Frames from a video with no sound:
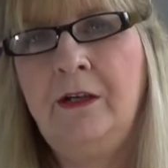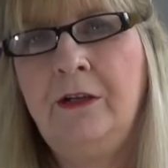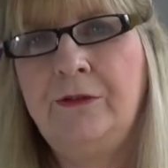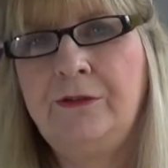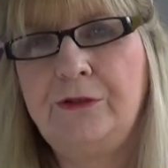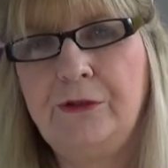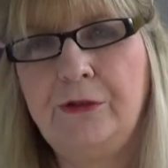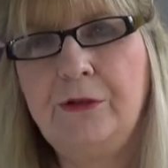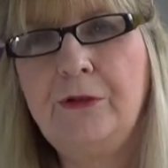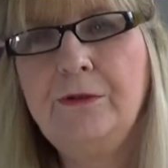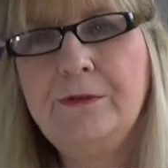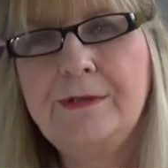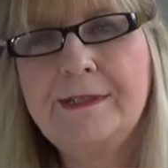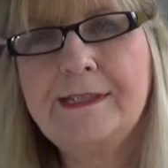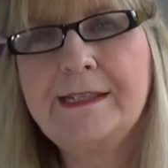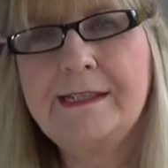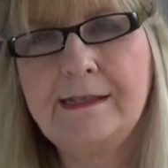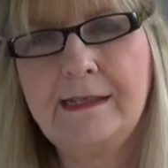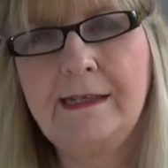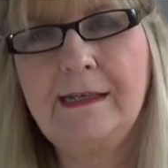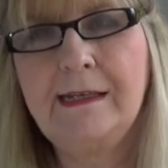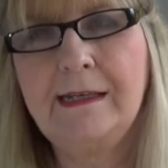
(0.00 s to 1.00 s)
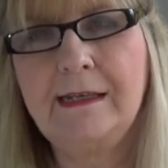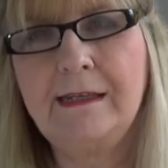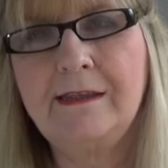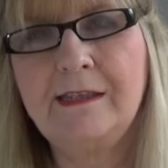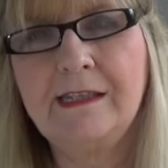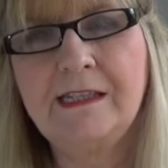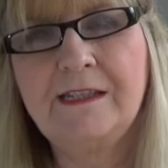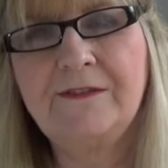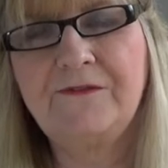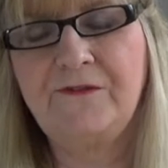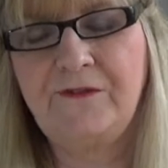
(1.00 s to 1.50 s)
Do you see
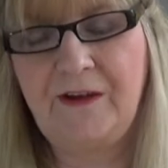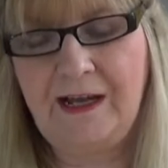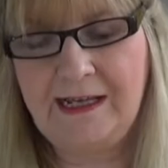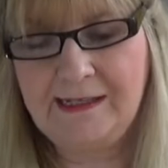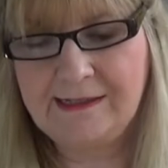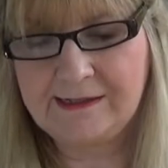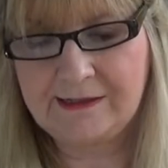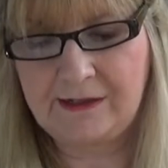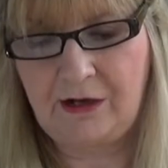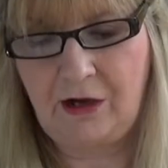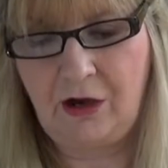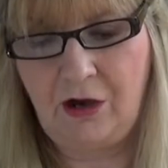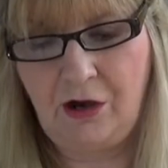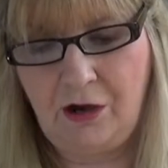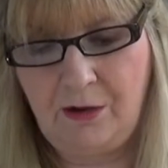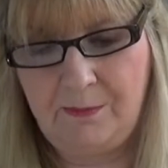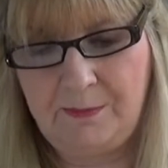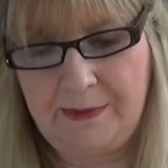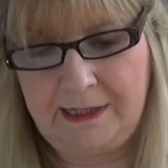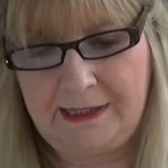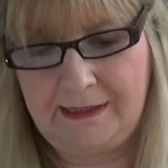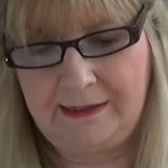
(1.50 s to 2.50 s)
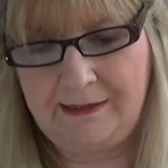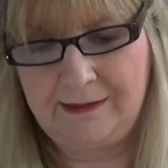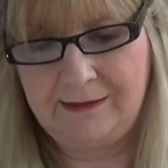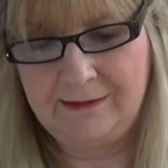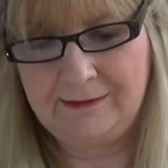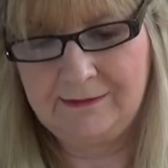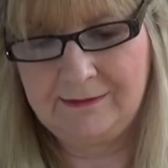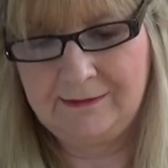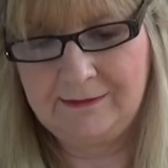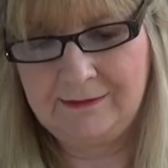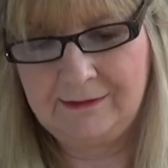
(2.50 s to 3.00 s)
this vast army?
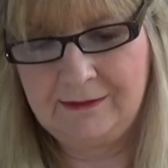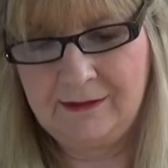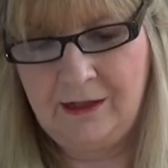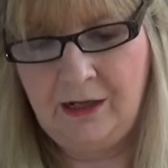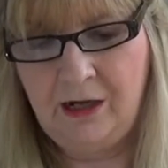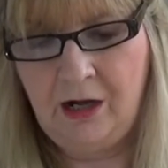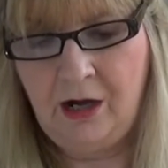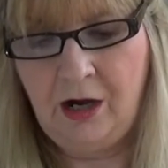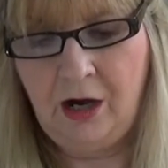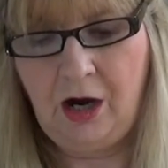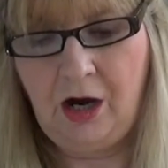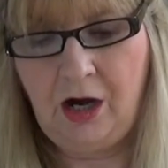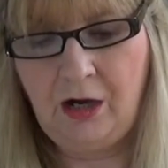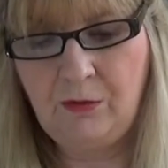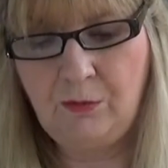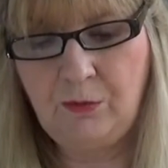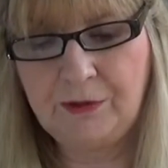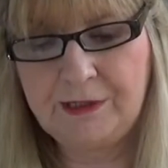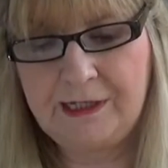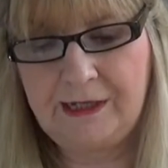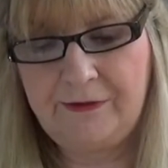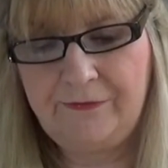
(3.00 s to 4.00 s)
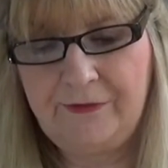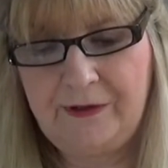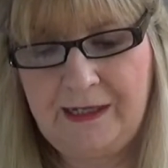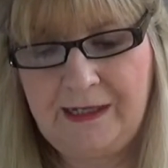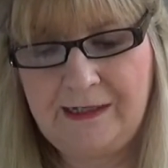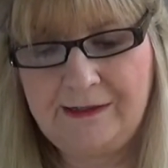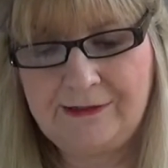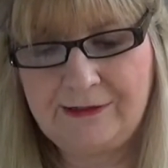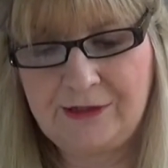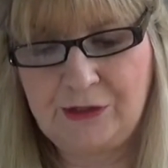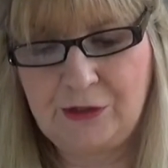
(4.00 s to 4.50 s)
I will give it
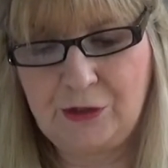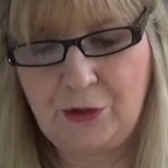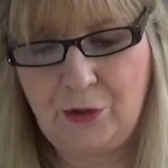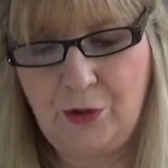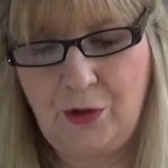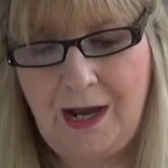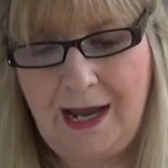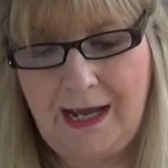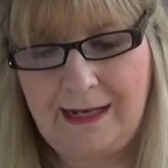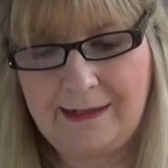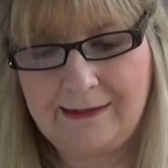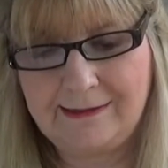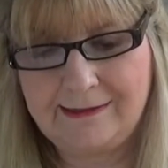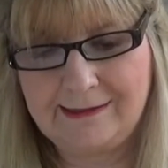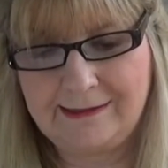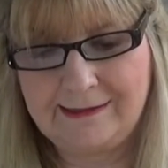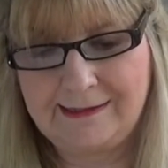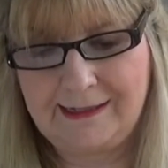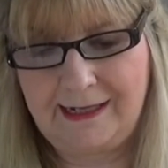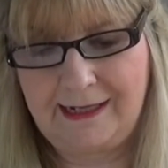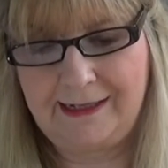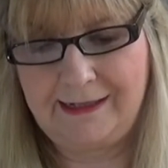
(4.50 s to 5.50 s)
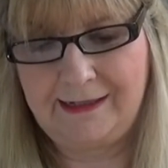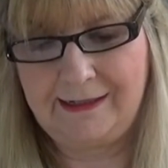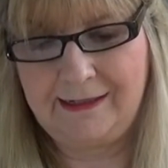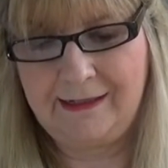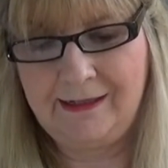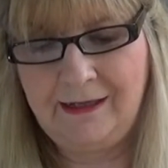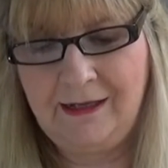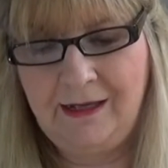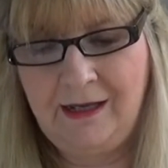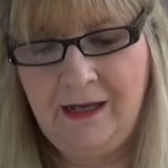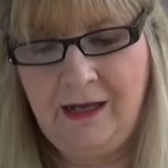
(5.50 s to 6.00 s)
into your hand
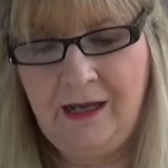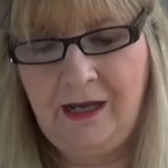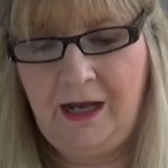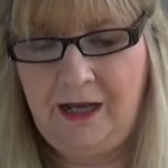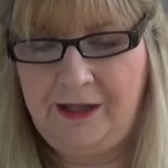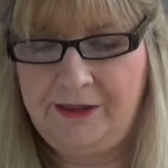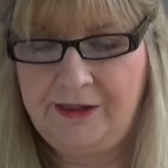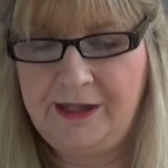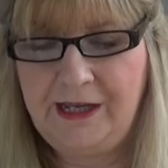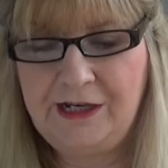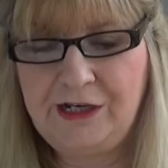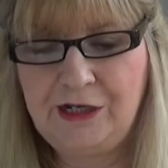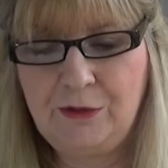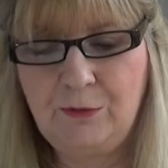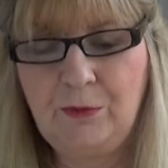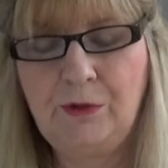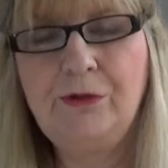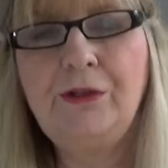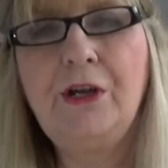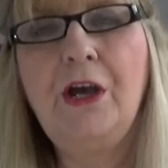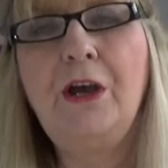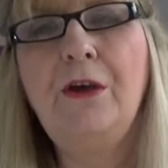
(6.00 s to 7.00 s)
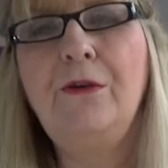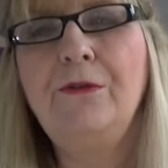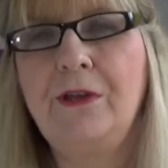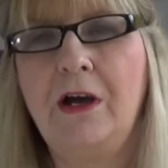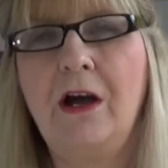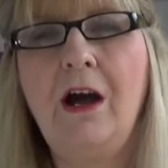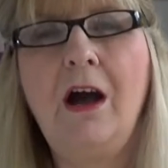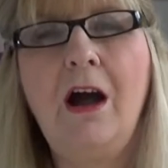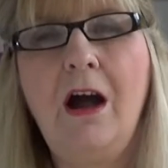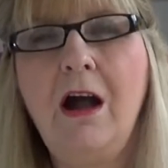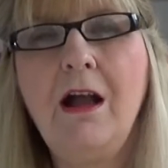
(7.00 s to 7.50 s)
today, and then you will know
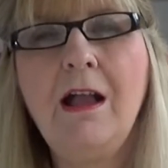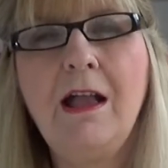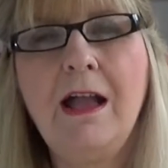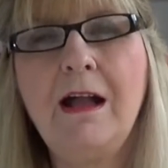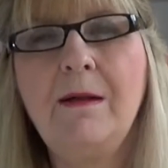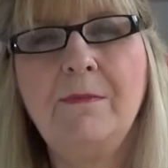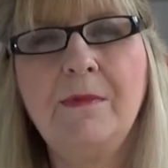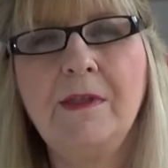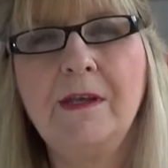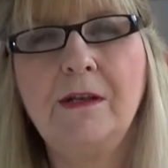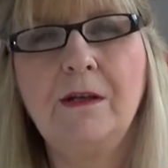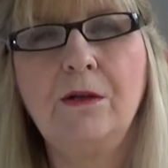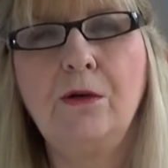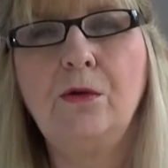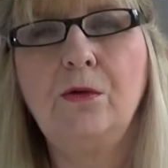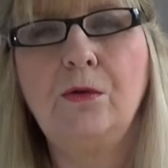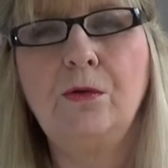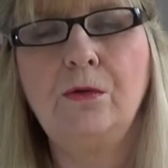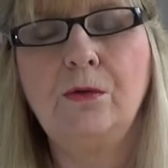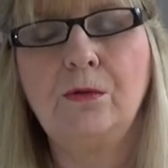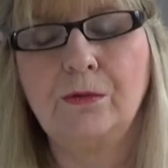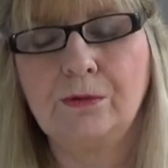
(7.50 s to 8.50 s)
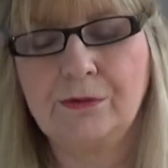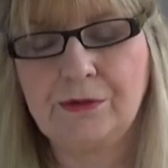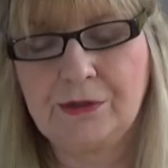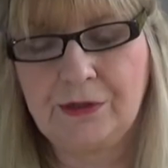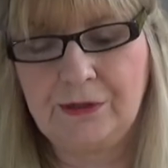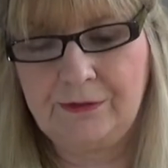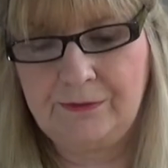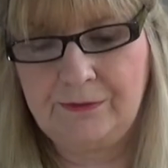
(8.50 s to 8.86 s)
that I am the Lord."